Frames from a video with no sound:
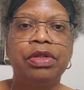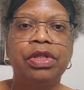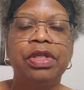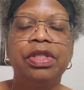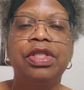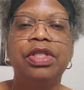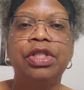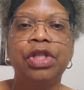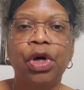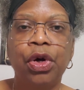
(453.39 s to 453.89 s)

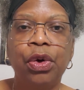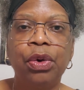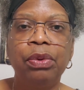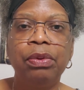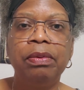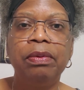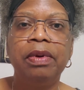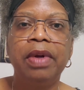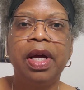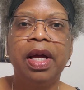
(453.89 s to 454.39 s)
sow
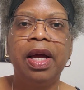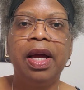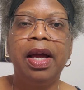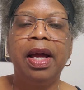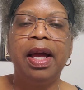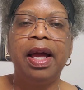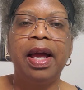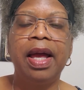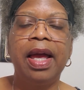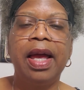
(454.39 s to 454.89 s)

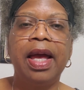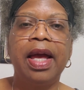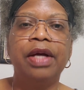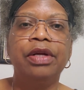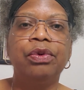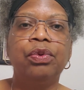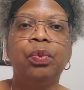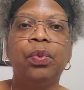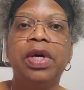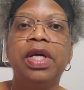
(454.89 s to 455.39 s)

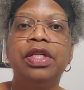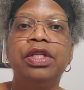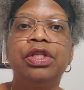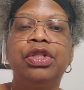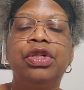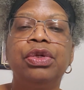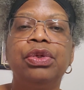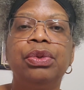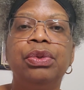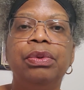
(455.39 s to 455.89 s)
and when
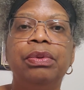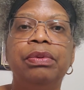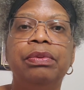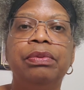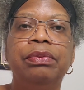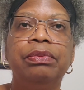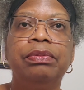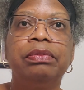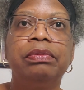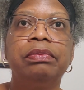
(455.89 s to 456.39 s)
to
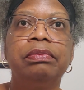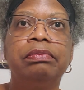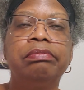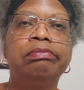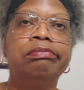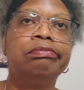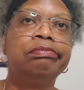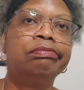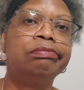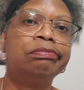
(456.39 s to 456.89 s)

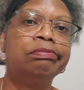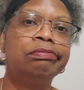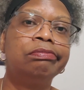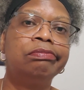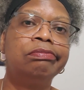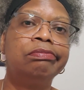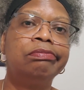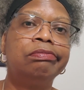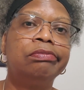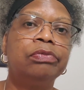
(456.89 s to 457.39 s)

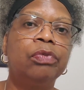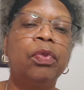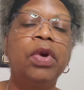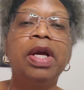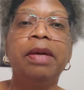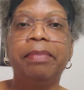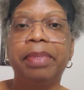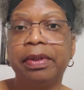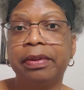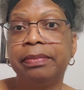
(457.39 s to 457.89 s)

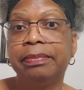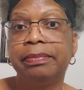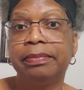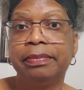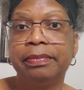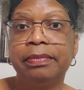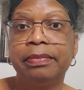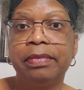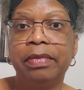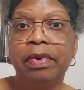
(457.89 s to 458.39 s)
reap
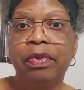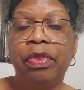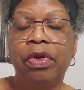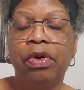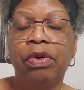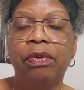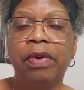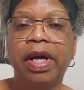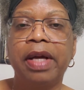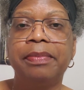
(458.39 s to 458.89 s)

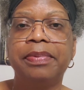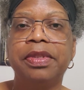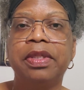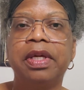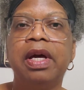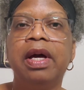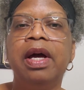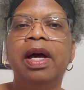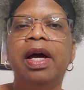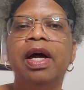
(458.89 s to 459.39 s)
the grapes.
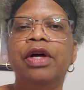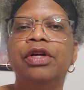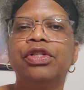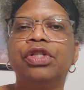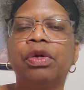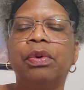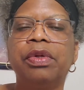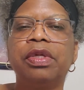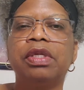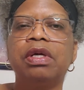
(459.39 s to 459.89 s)

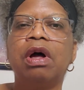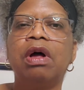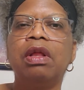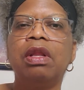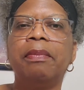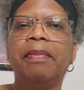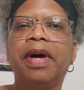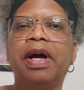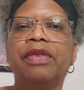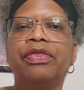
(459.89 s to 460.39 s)
So it's all
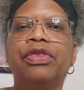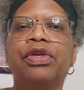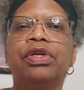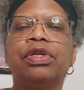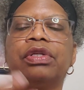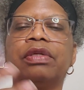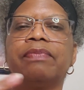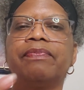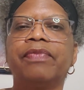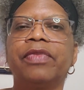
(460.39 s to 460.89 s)
about
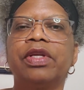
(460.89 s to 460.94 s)
the